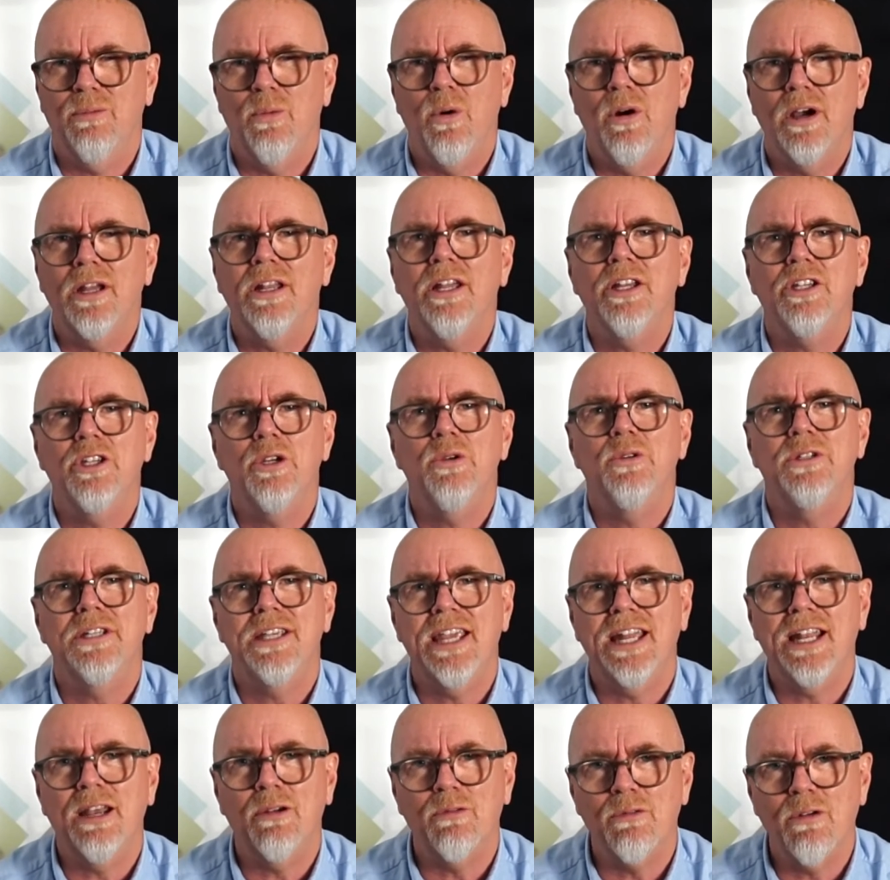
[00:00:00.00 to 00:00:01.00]
what can I do to
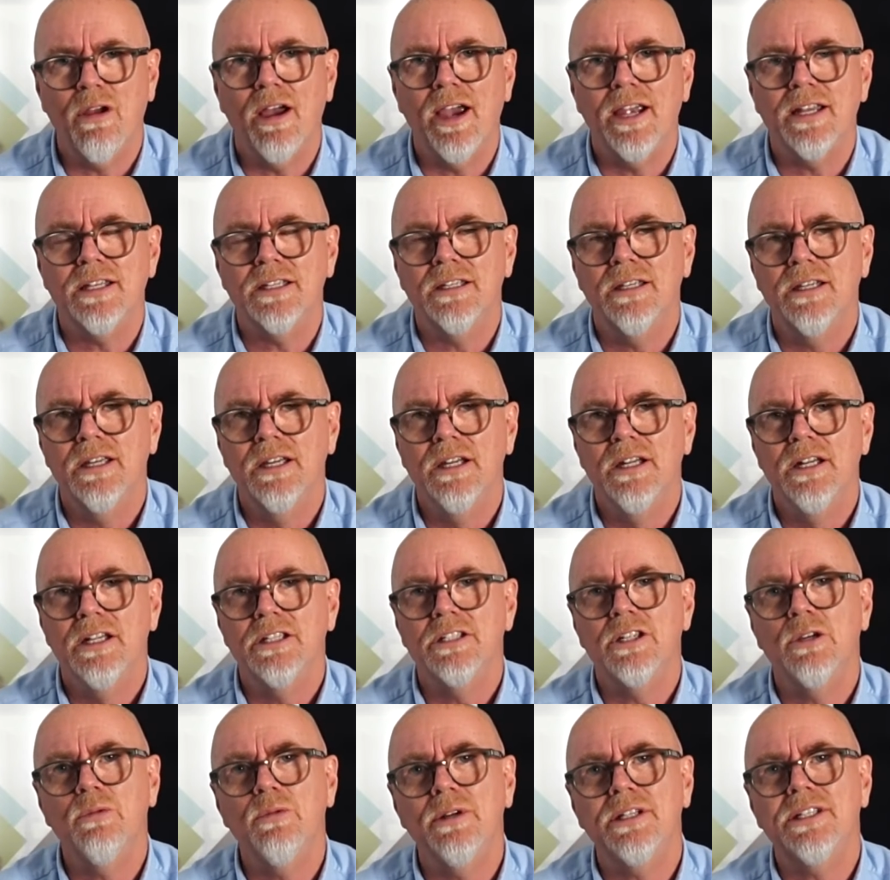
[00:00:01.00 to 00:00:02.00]
get it right?
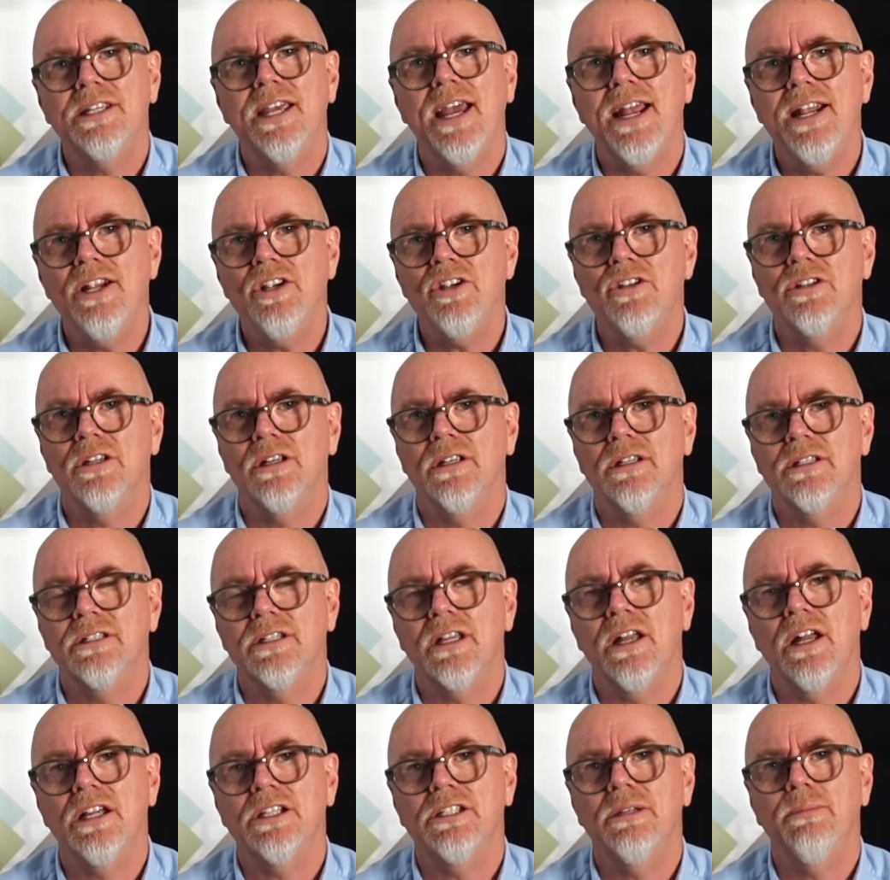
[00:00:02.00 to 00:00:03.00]
So retention
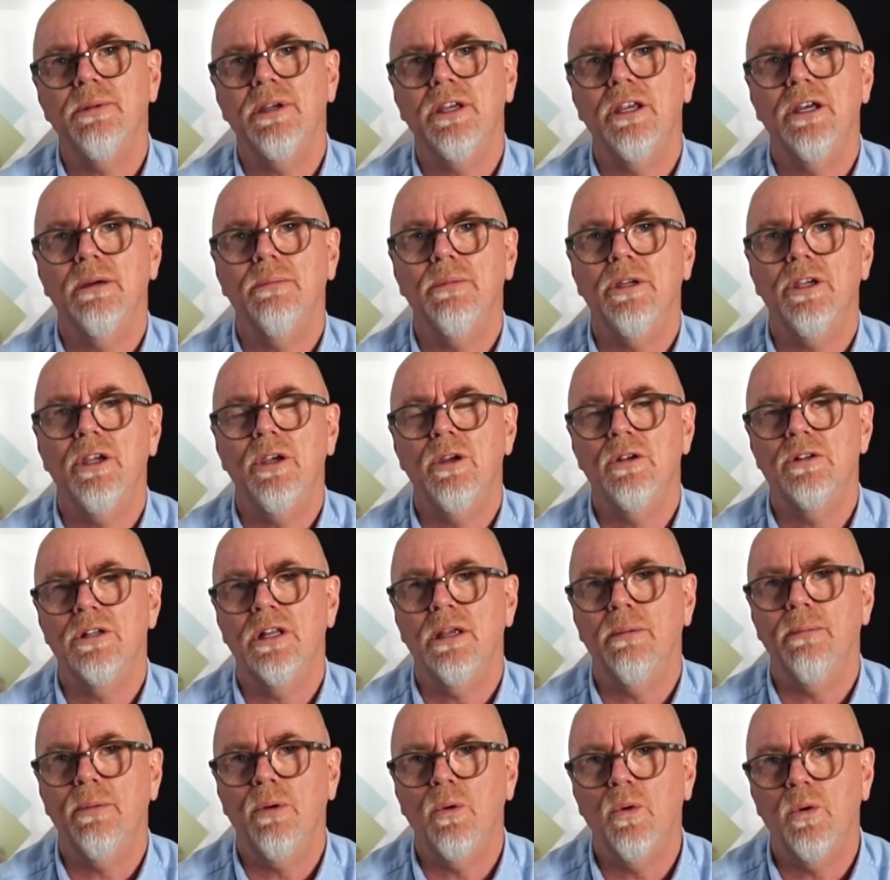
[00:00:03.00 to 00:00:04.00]
starts to become
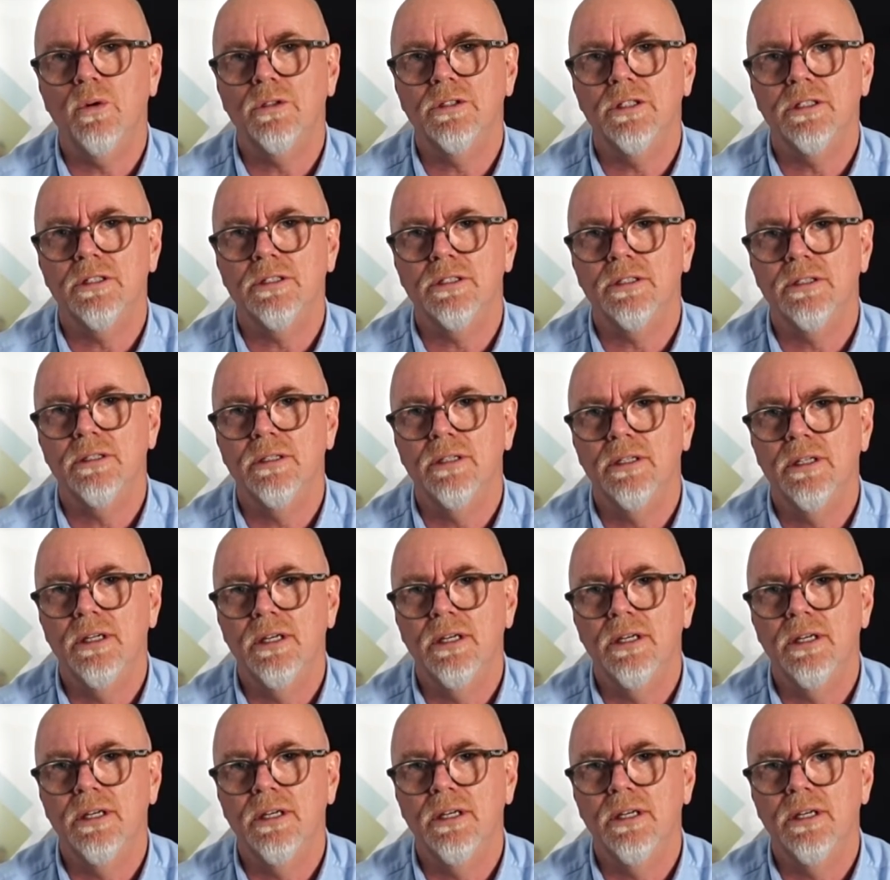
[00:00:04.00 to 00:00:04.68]
hugely important.